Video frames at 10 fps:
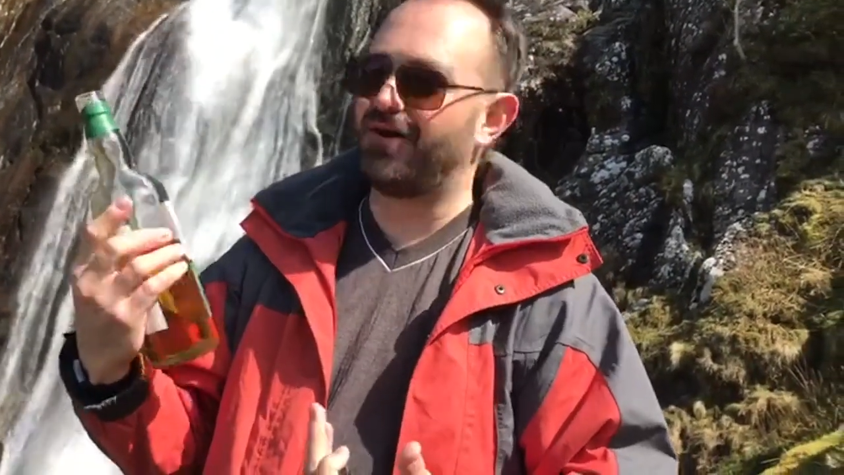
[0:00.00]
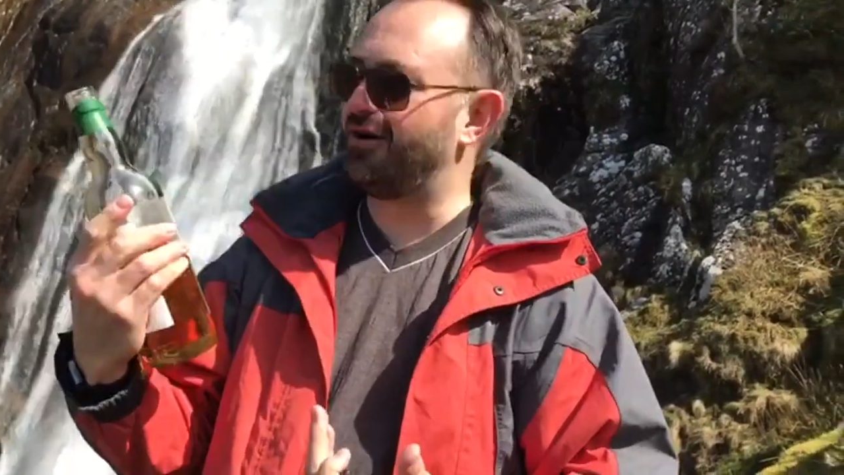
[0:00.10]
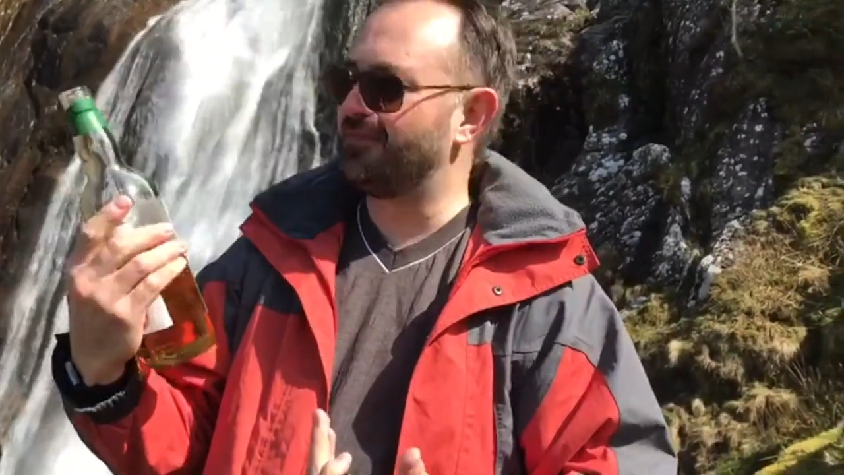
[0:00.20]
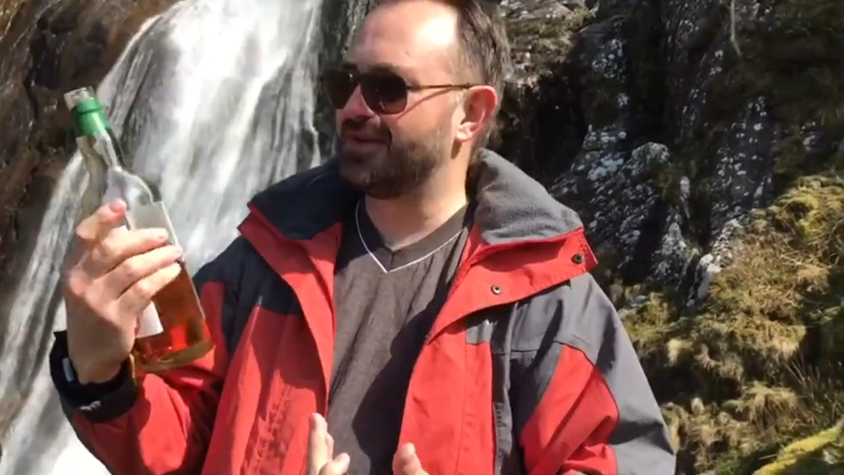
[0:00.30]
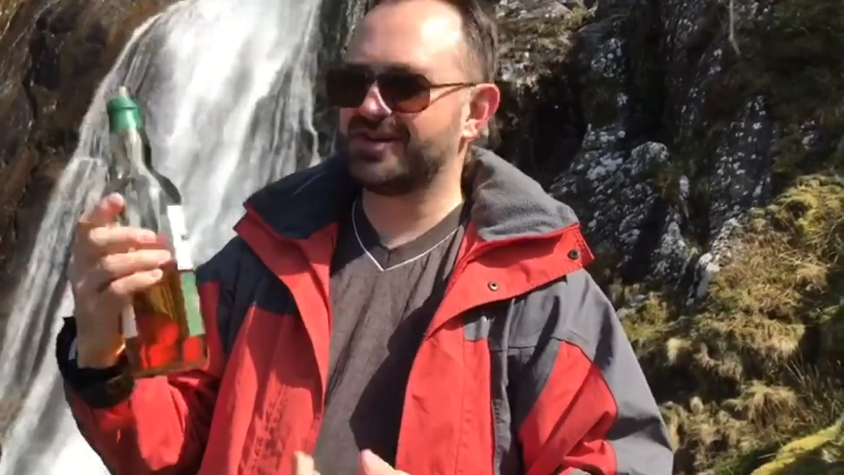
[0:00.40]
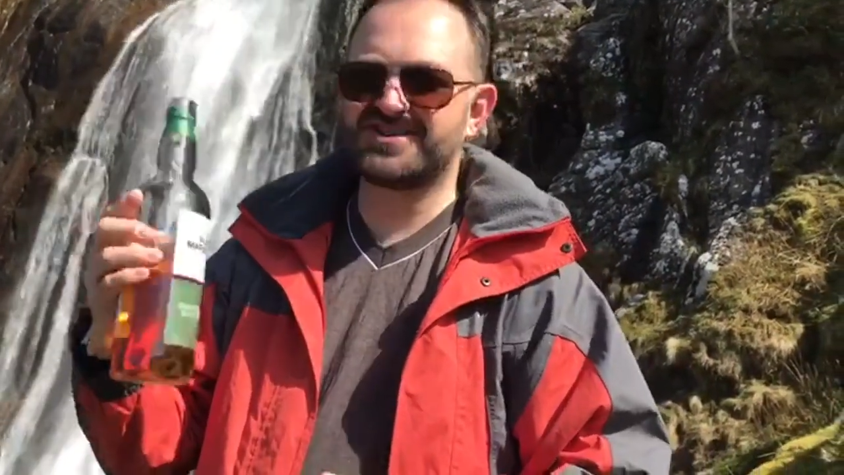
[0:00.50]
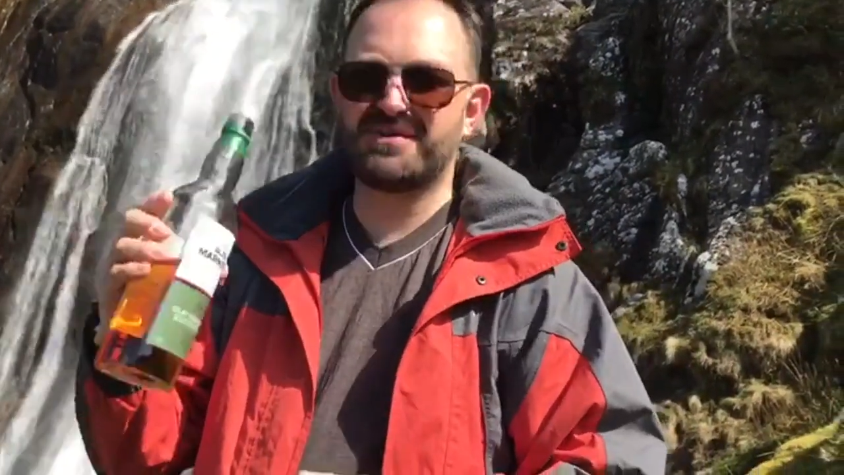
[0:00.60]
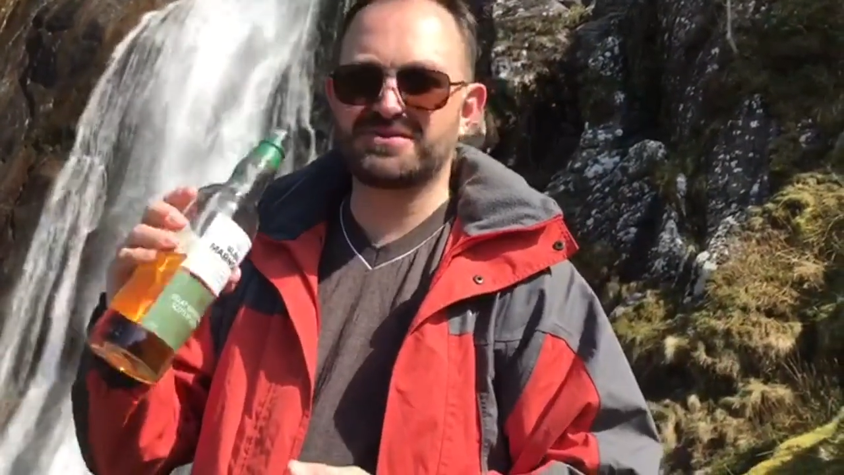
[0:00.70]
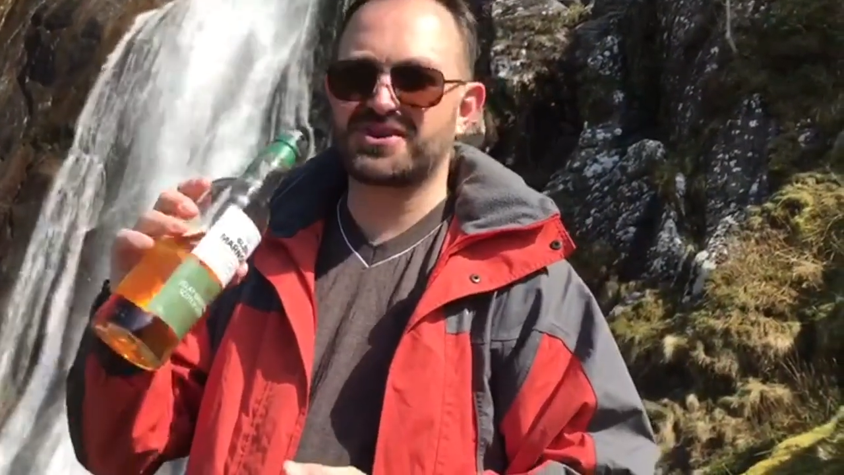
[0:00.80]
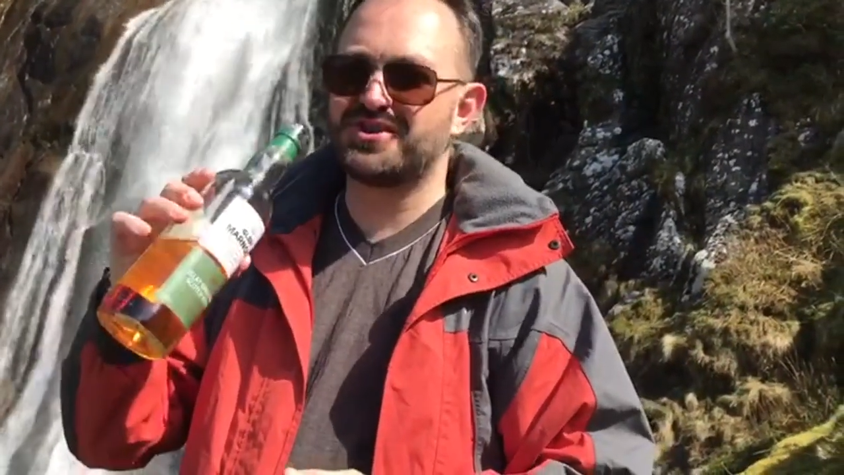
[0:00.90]
all. So
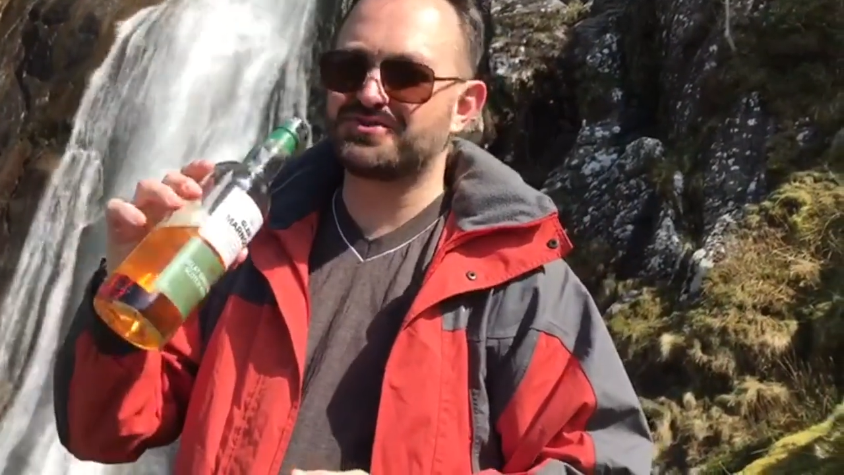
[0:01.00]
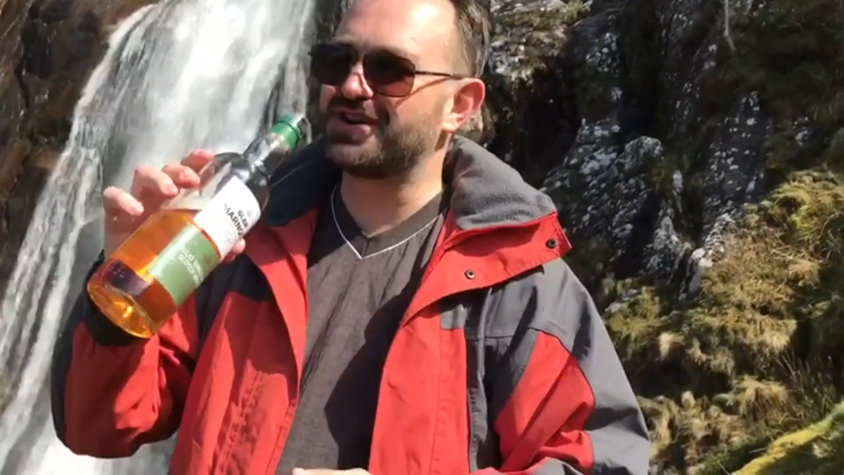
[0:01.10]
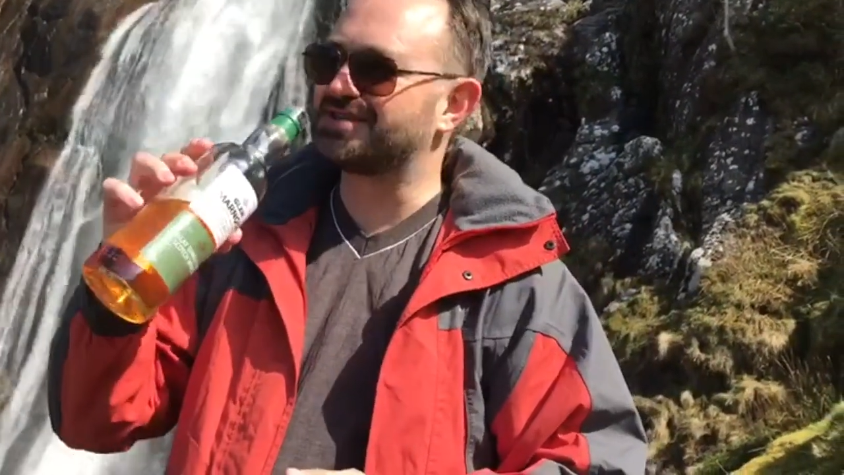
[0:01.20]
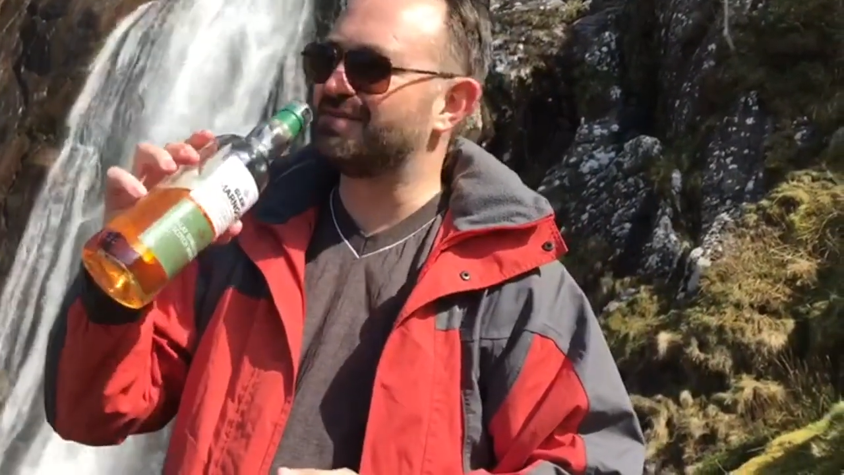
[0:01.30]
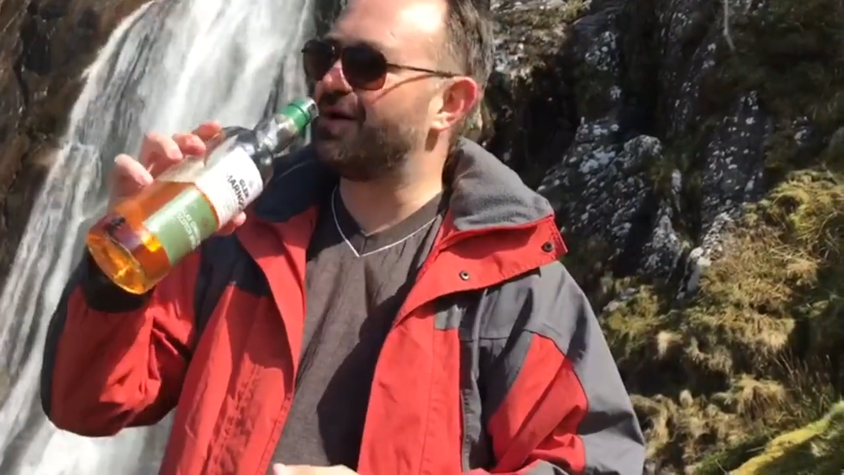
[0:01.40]
I'm just going to drink some